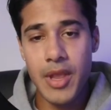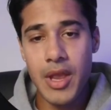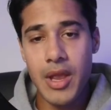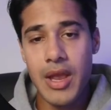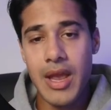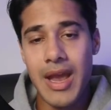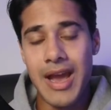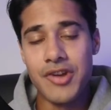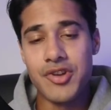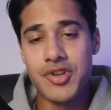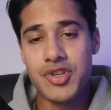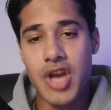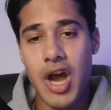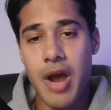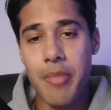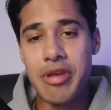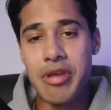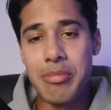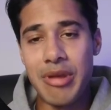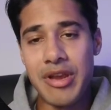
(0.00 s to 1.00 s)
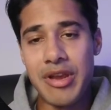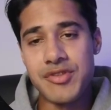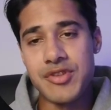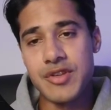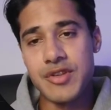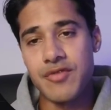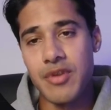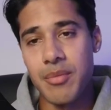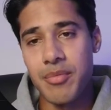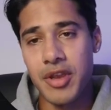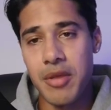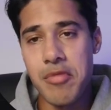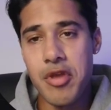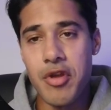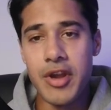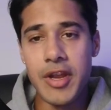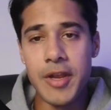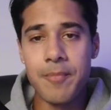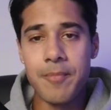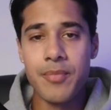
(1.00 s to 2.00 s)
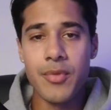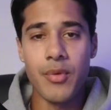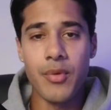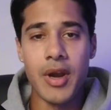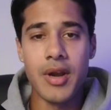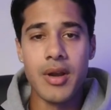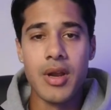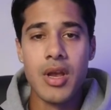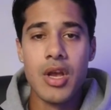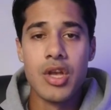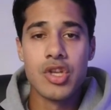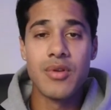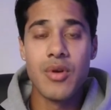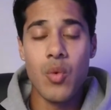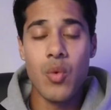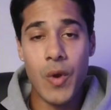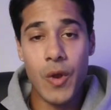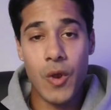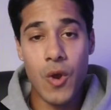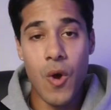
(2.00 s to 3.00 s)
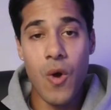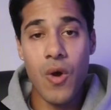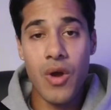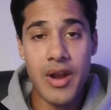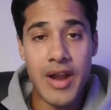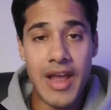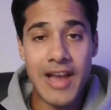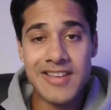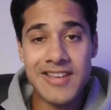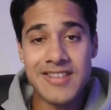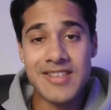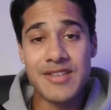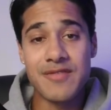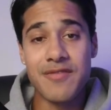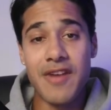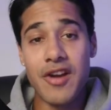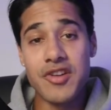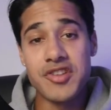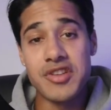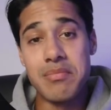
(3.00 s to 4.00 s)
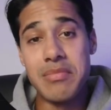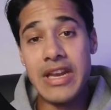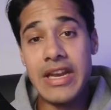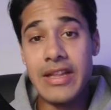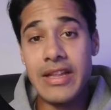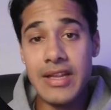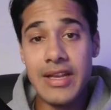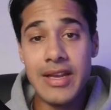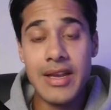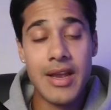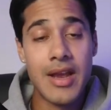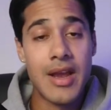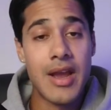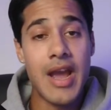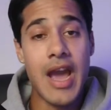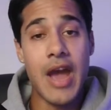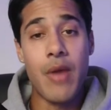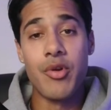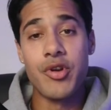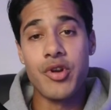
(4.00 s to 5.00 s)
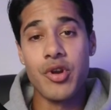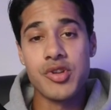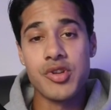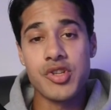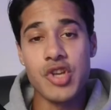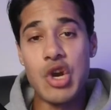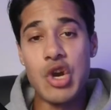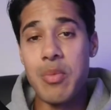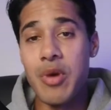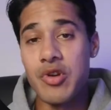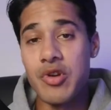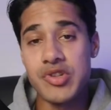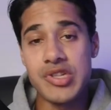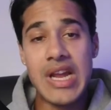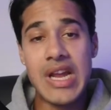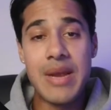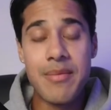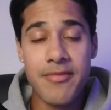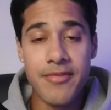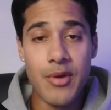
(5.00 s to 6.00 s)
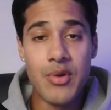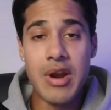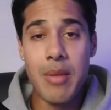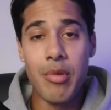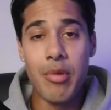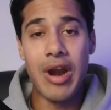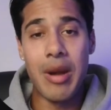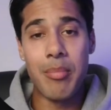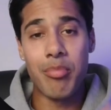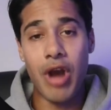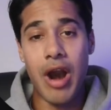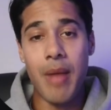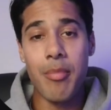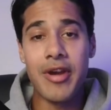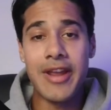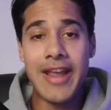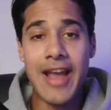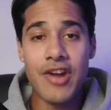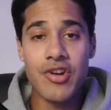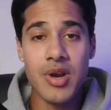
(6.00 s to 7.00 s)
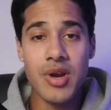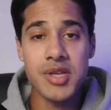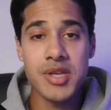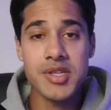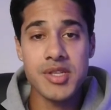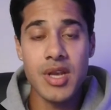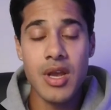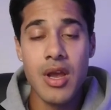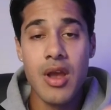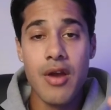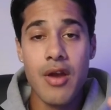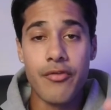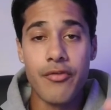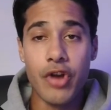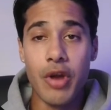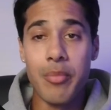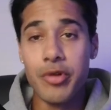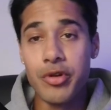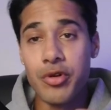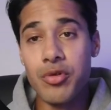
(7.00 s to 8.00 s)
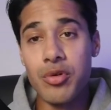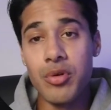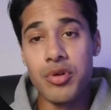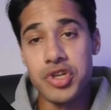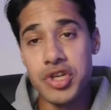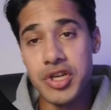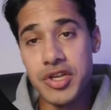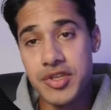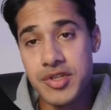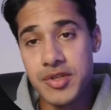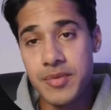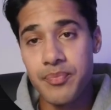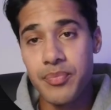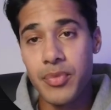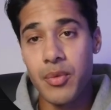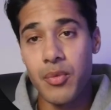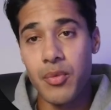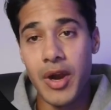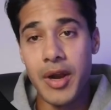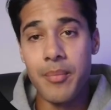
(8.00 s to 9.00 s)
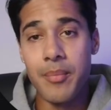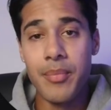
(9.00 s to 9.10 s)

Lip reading: and just copy and paste this from the community, right? So when a call connects, this fires immediately and returns the homeowner's name, phone number, and property address from your Google Sheets, right?